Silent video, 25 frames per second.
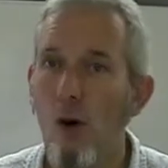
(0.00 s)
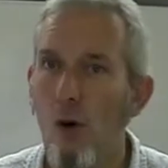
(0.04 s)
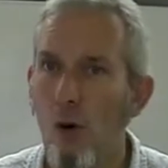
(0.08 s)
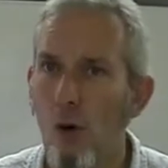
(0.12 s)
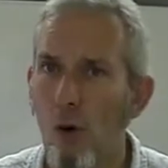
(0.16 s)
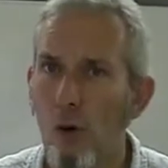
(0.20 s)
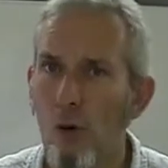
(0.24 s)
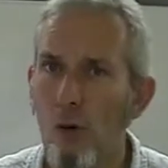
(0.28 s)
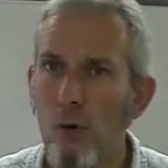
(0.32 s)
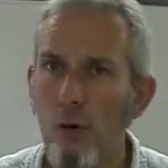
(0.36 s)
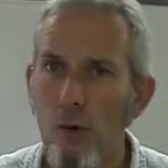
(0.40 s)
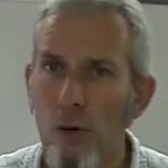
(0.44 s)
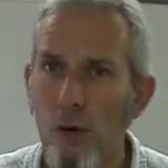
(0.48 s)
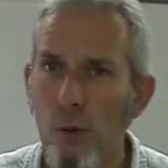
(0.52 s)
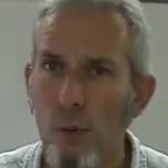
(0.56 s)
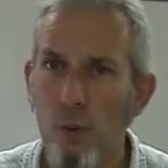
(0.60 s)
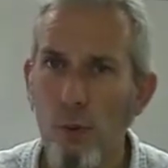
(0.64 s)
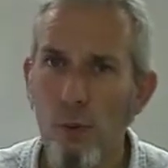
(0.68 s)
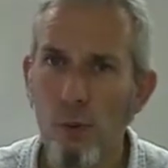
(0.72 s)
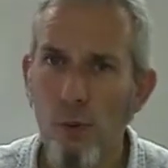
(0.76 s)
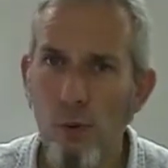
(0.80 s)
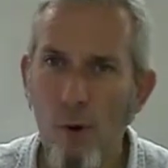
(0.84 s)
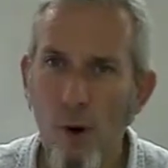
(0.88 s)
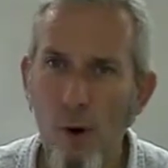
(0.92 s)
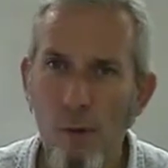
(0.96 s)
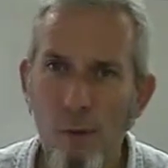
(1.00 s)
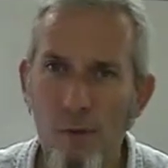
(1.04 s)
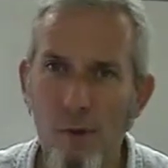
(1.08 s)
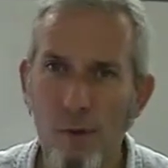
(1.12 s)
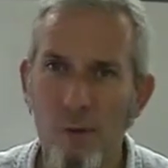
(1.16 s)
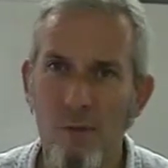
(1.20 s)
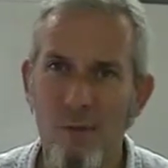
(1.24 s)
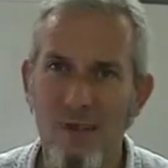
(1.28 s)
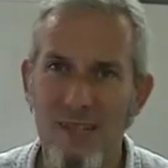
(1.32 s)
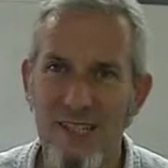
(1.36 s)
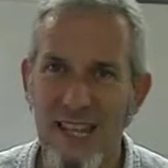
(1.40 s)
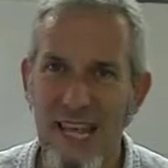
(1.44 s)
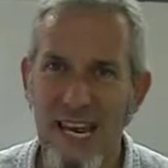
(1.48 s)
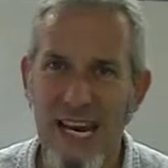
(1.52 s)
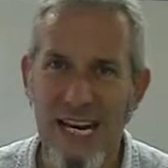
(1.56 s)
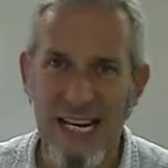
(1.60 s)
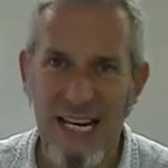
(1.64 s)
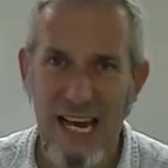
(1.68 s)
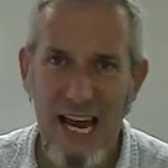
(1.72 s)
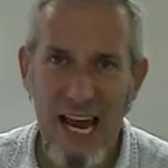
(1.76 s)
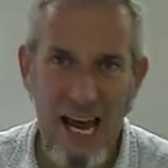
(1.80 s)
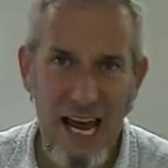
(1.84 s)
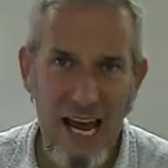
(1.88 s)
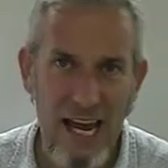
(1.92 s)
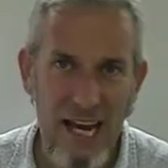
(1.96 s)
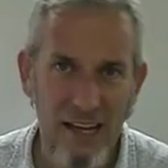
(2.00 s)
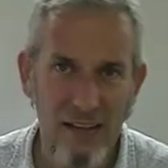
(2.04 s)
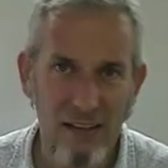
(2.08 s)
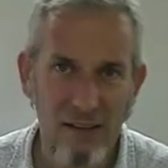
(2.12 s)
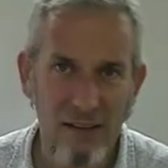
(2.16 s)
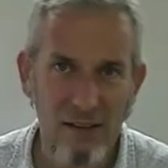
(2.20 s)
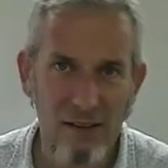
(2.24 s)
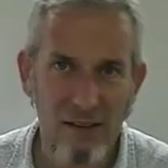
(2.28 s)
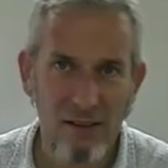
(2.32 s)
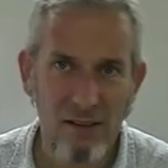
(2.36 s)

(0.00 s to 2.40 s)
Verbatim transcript: All the problems they'd had,